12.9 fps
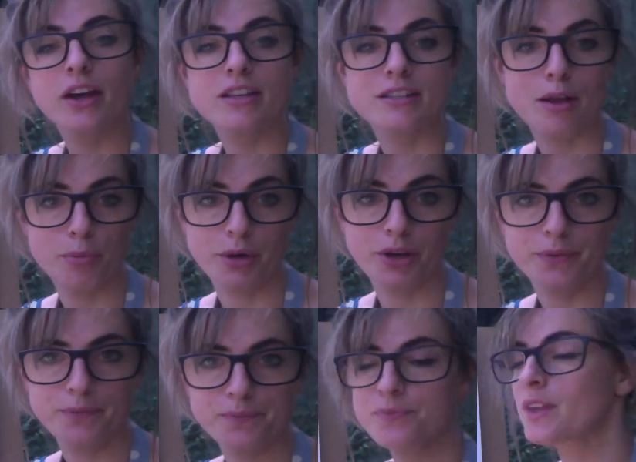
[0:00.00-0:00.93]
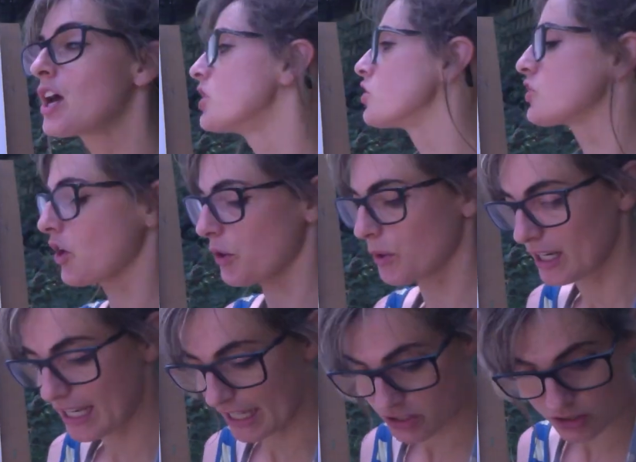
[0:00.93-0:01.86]
sunburn. So
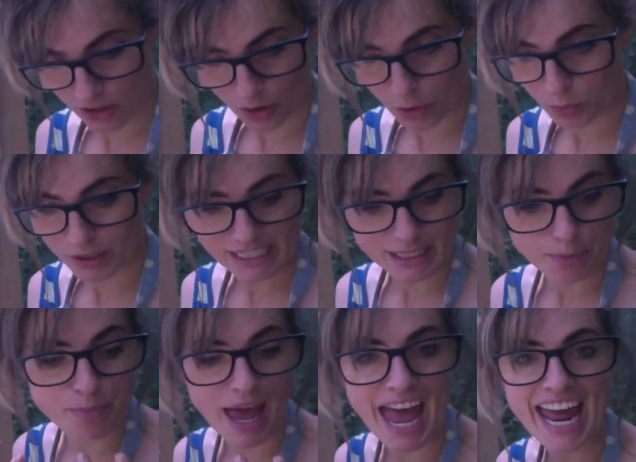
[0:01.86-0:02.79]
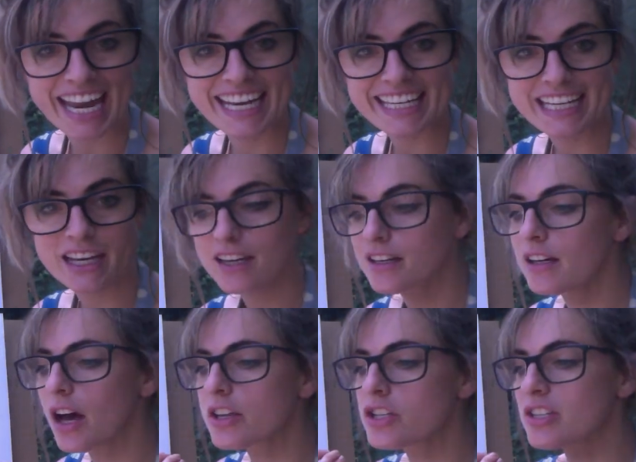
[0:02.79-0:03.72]
let's go. We need a pen,
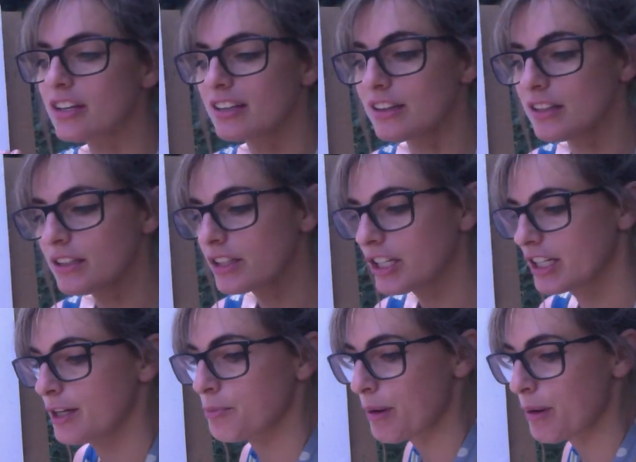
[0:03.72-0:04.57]
pencil, you need a